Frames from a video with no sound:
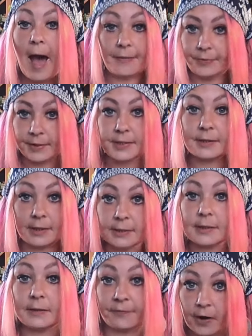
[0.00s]
And this
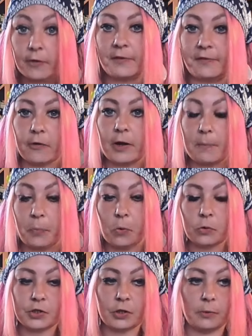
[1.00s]
is very, very
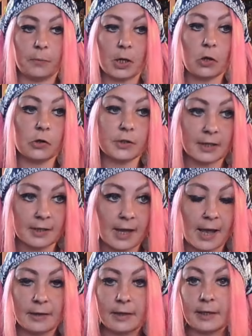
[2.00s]
important because,
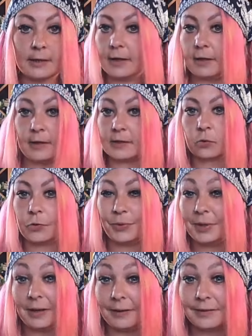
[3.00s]
again, it's all you
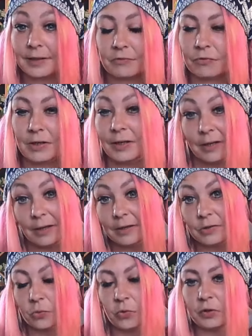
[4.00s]
need. It really
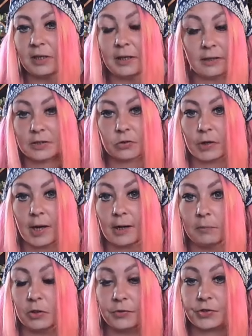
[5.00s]
is. All you need is three
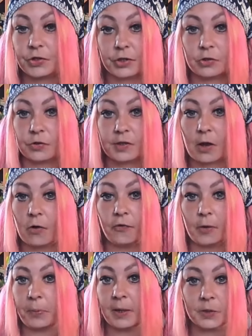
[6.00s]
elements, just yourself,
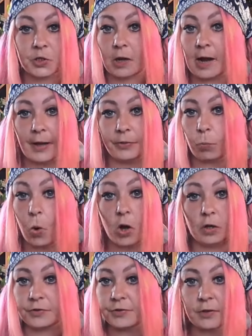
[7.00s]
a picture, and
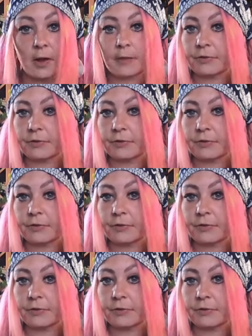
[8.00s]
words.